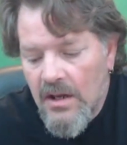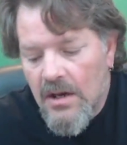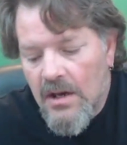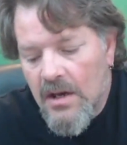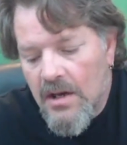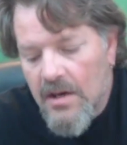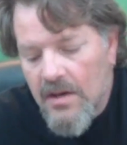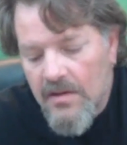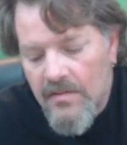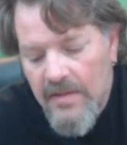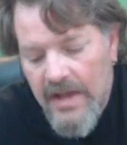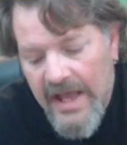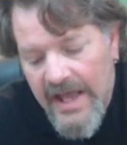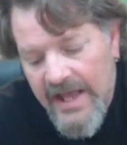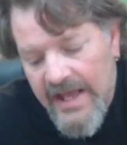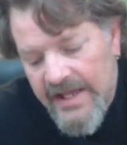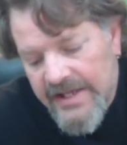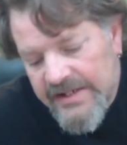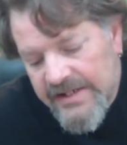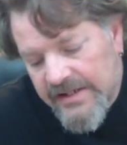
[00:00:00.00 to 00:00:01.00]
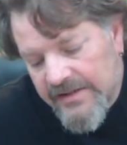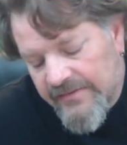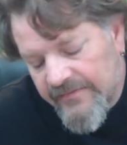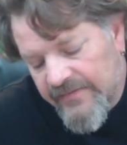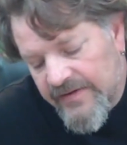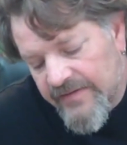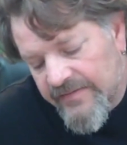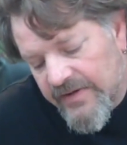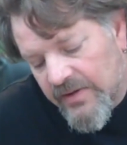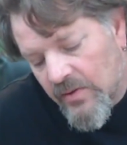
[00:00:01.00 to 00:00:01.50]
At
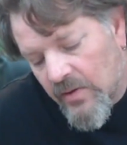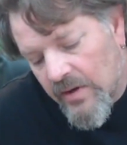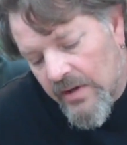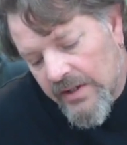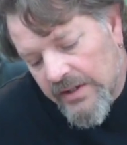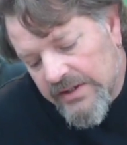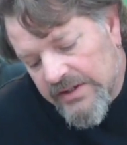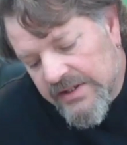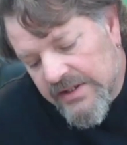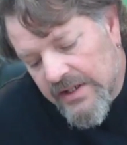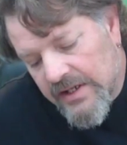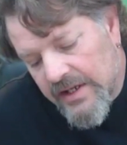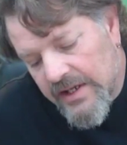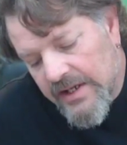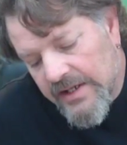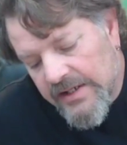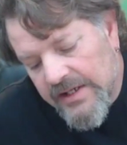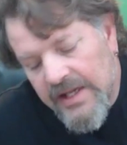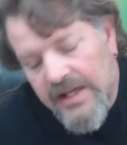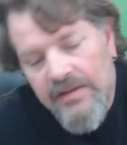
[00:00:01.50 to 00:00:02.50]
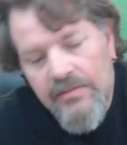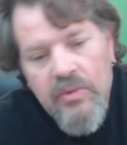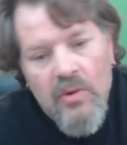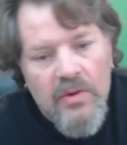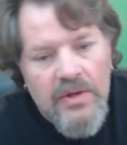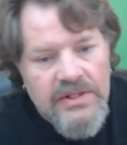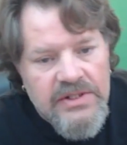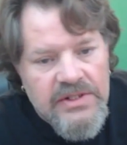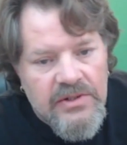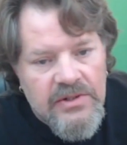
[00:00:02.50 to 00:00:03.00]
50 watts, at a
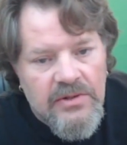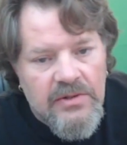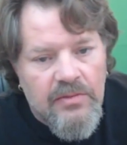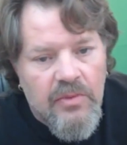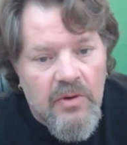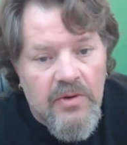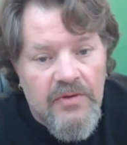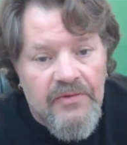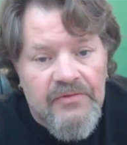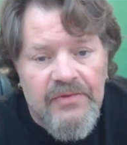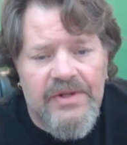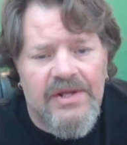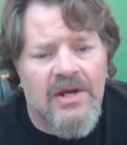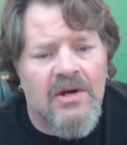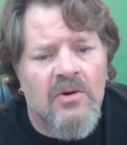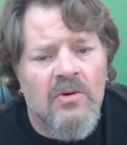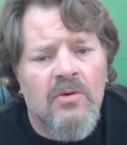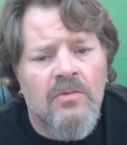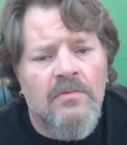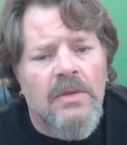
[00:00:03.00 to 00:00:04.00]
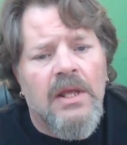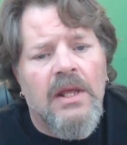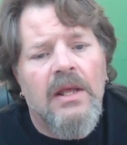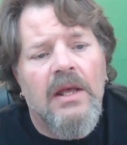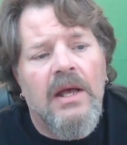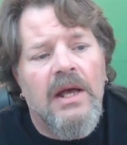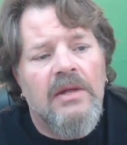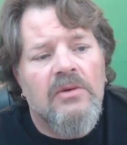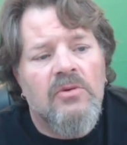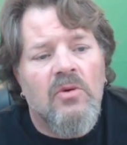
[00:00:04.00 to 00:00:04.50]
0.2 to 0.3 ohm,
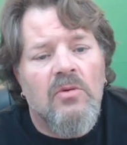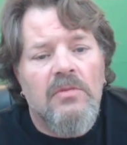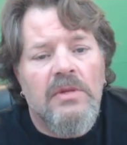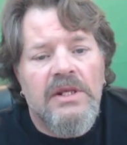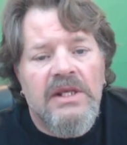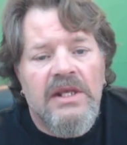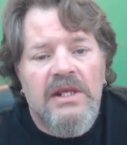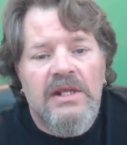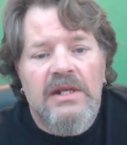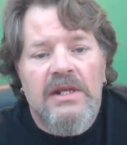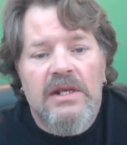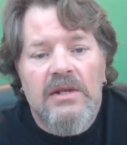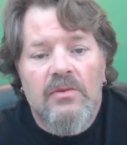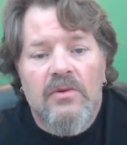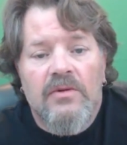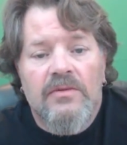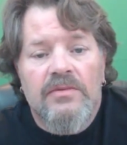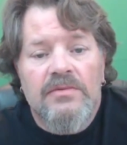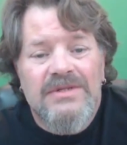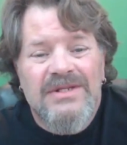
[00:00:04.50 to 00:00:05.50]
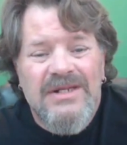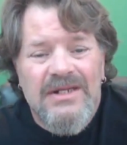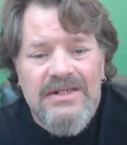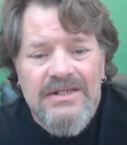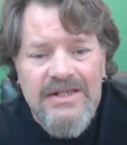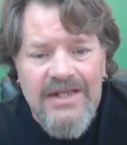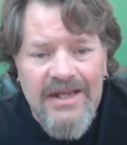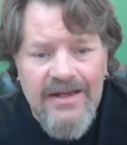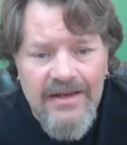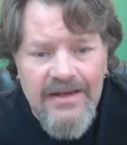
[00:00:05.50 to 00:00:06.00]
I normally get anywhere from
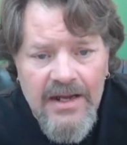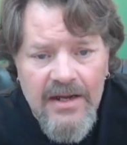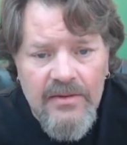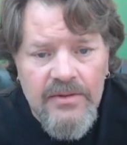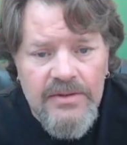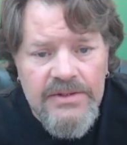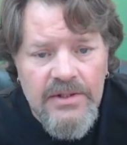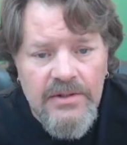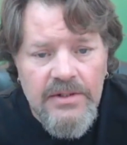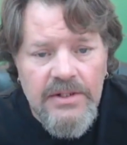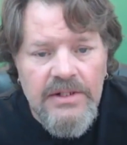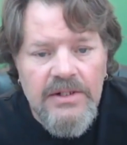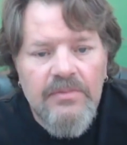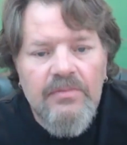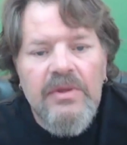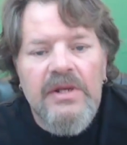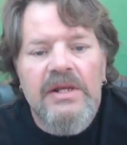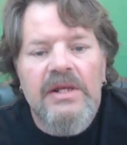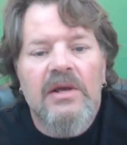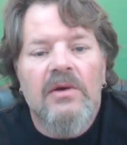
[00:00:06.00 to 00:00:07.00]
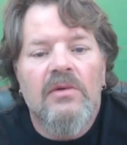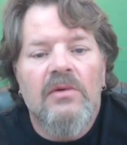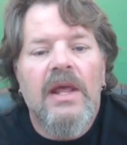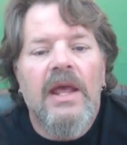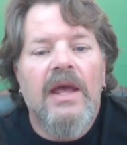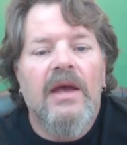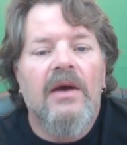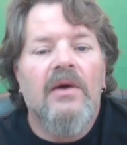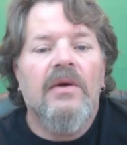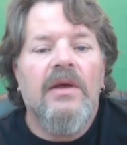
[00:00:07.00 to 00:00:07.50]
6 to 8 hours on it, depending on
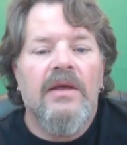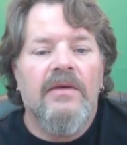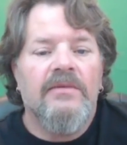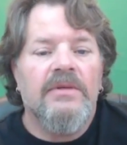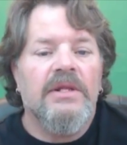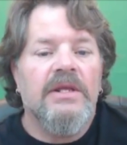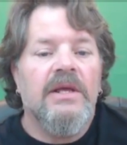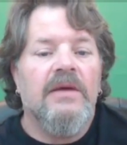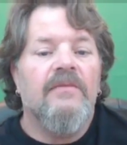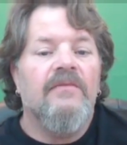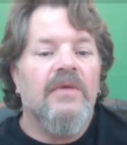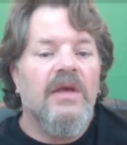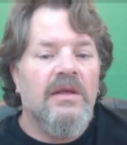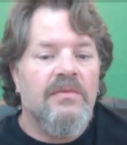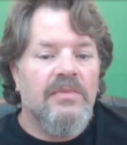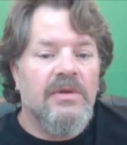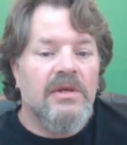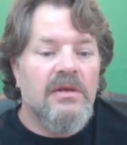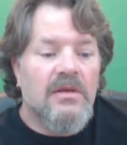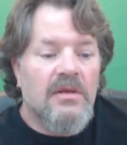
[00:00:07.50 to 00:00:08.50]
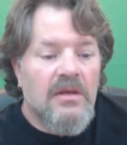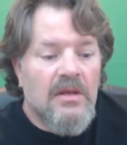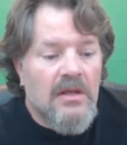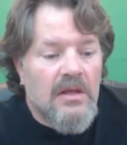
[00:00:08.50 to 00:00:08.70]
how heavily I'm vaping.